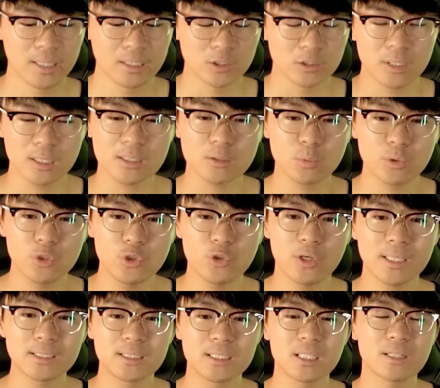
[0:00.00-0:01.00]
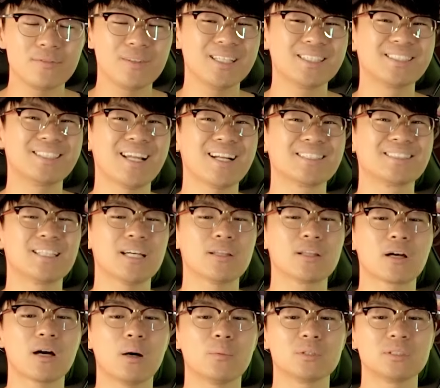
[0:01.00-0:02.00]
So tell us what you guys think of the aesthetics down
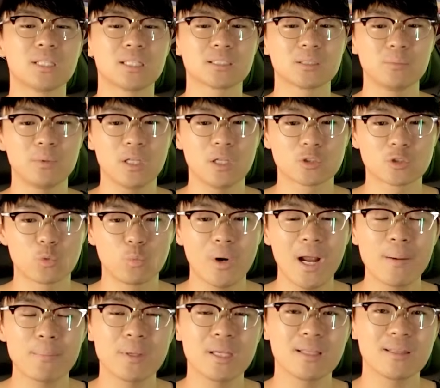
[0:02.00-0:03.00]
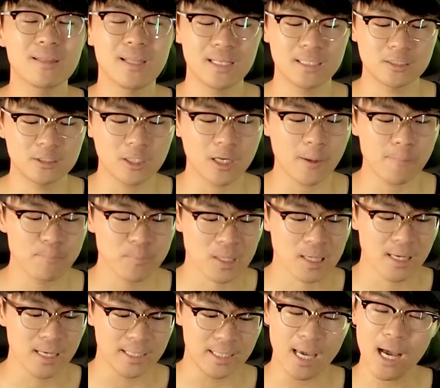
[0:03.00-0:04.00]
in the comment section below. So wrapping things up,
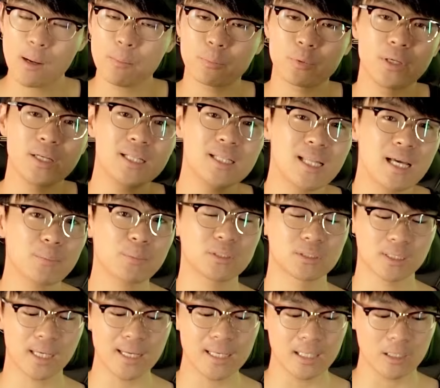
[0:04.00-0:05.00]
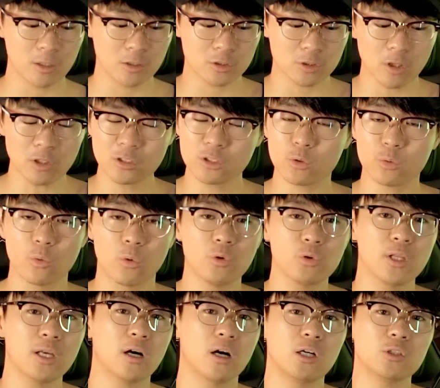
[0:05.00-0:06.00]
yeah, I'm pretty damn excited. Now, it's also
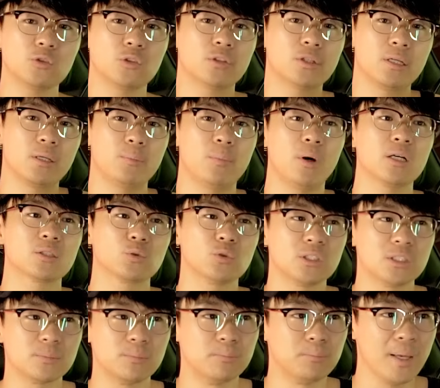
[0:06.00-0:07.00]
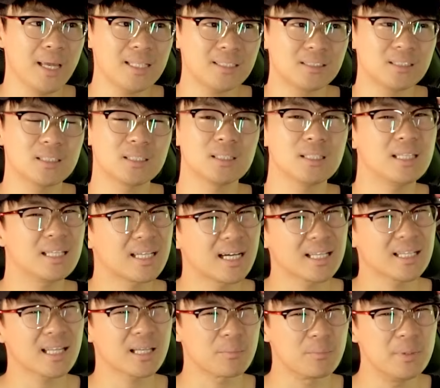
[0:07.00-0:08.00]
only 130 bucks, which is basically kind
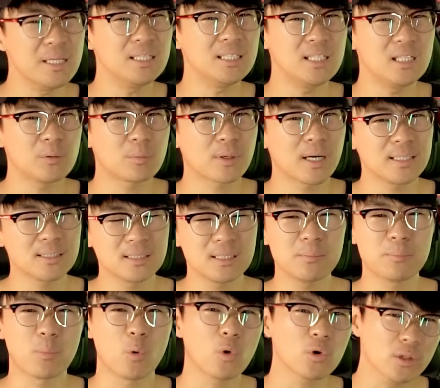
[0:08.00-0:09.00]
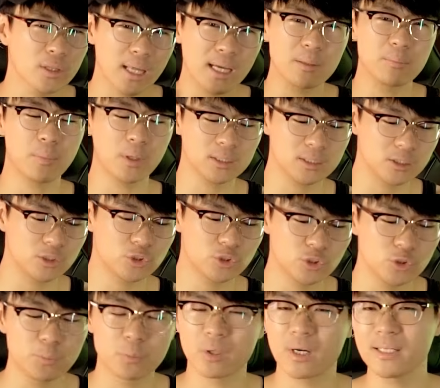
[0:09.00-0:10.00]
of like mid-tier pricing, borderline budget
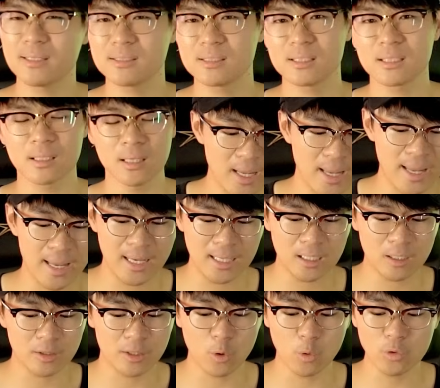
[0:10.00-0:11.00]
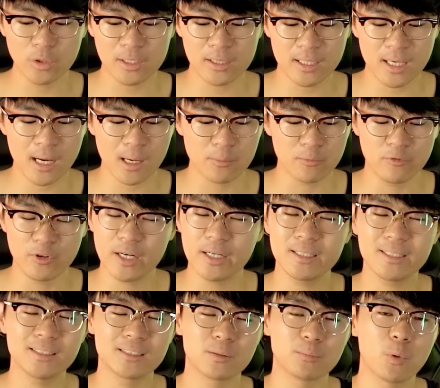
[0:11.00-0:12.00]
shoe pricing. And the only thing I'm very
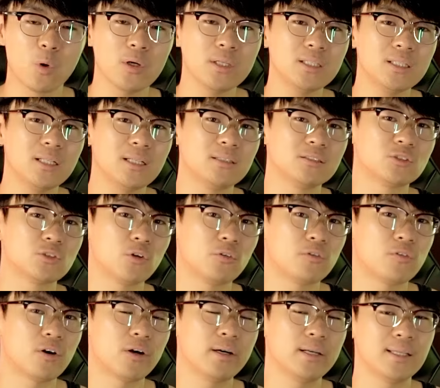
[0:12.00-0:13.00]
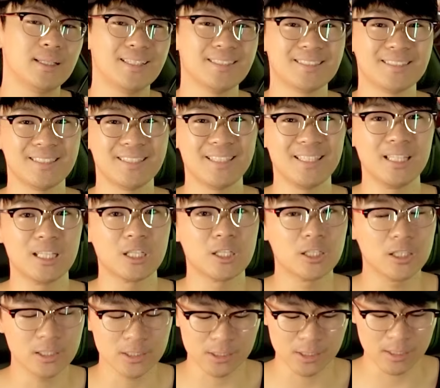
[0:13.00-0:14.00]
disappointed in so far is the
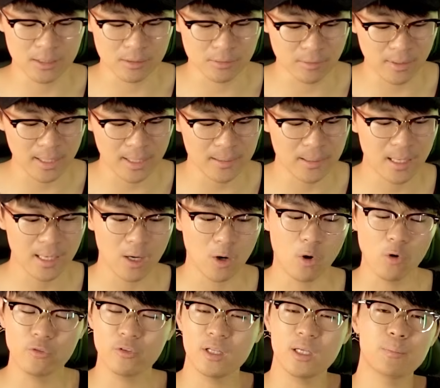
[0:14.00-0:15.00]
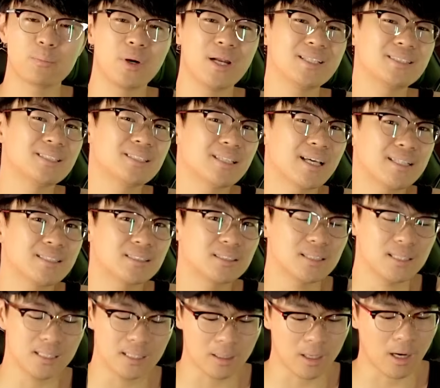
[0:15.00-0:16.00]
cushion, right? Hopefully it breaks in
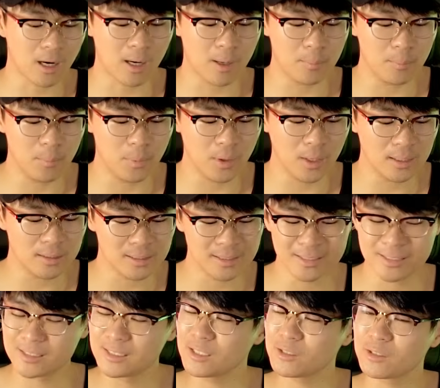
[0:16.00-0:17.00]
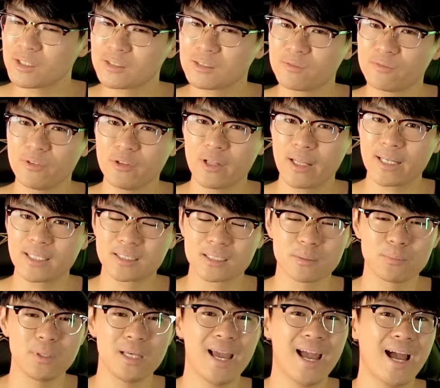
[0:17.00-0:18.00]
nicely, but it still doesn't feel like it's
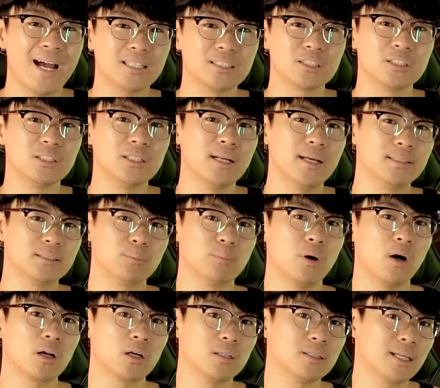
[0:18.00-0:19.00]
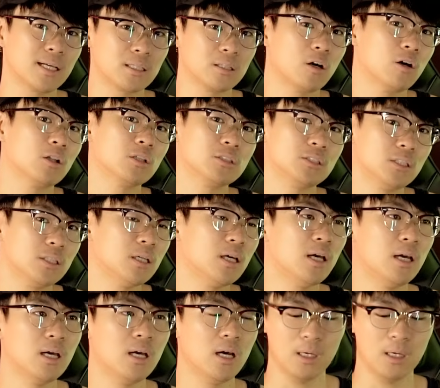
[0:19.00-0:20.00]
gonna be as good as modern technology,
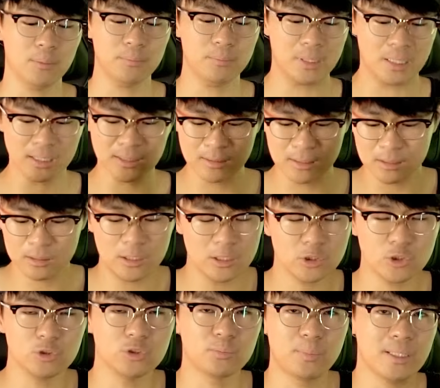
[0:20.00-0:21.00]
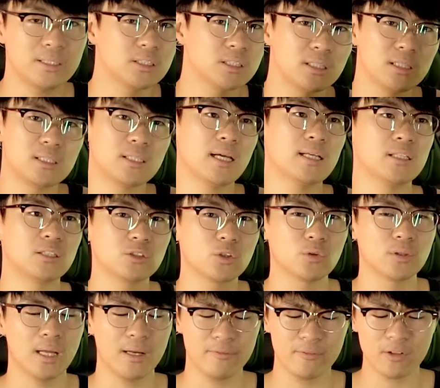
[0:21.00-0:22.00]
because this shoe is basically 10 years old.
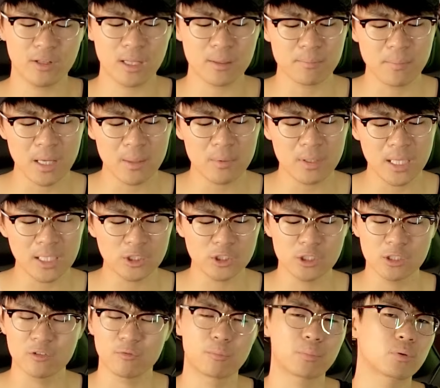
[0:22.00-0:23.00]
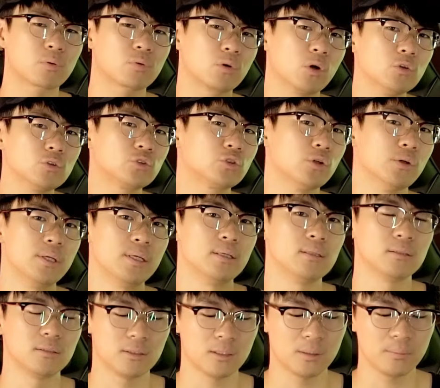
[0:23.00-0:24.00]
And I feel like maybe they should have pro-troed it,
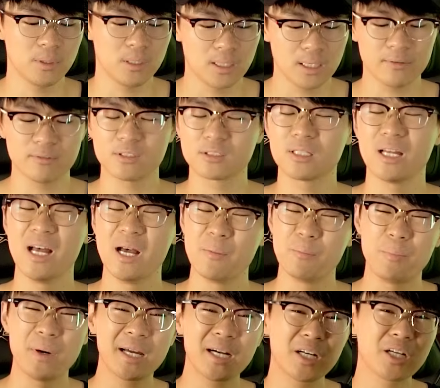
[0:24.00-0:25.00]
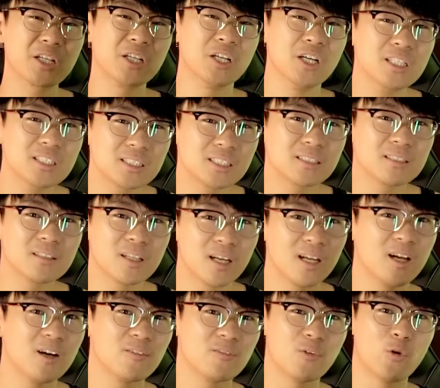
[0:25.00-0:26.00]
you know what I mean? Give us better cushion
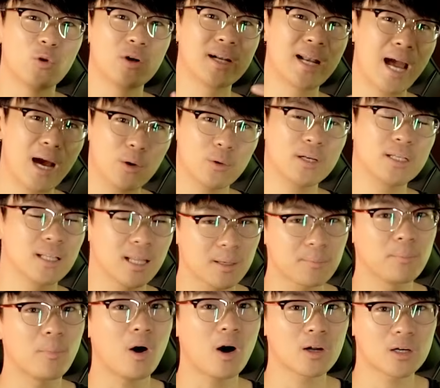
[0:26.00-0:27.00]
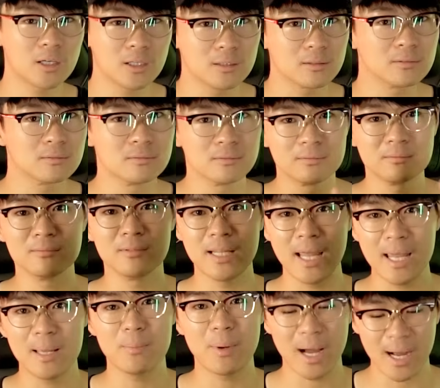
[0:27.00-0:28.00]
for nowadays, like modern
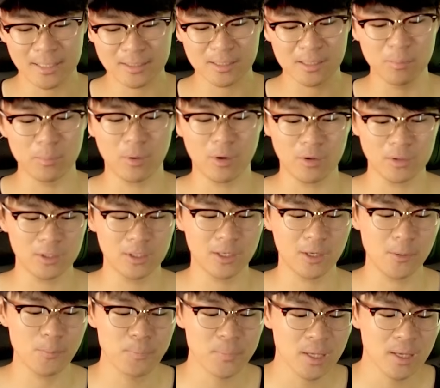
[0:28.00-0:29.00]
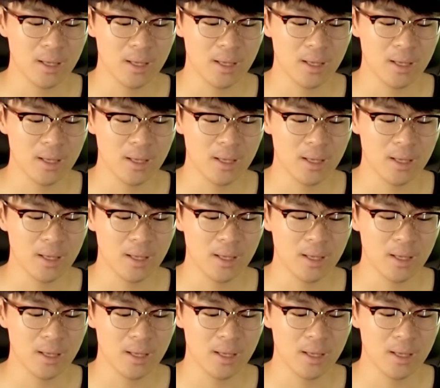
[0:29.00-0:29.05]
day basketball, you know.